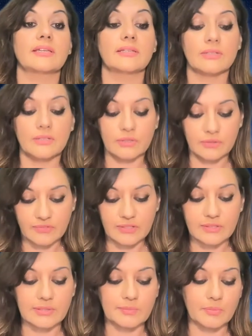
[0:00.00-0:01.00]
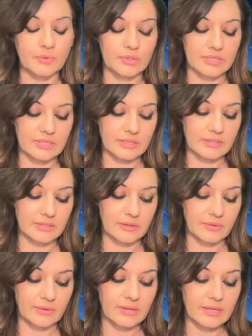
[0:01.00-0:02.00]
and feels supported?
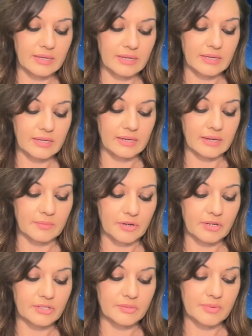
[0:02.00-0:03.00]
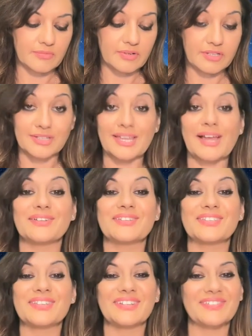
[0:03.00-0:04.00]
So I'm going to be reaching out
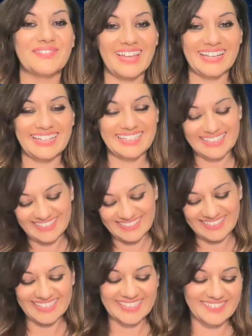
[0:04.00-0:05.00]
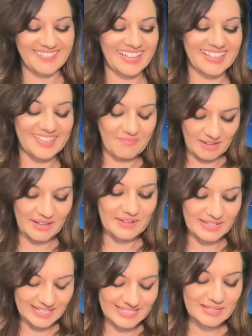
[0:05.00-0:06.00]
to many souls this month, but
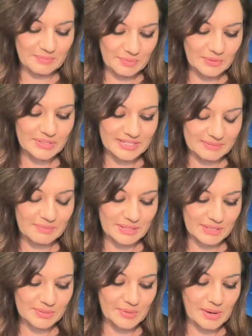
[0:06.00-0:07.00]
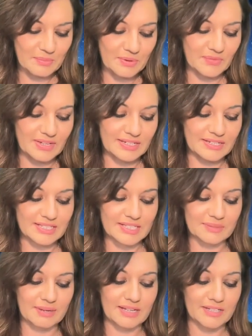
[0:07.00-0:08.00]
it's important because we are moving into this
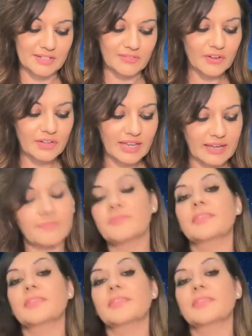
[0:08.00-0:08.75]
space of, okay,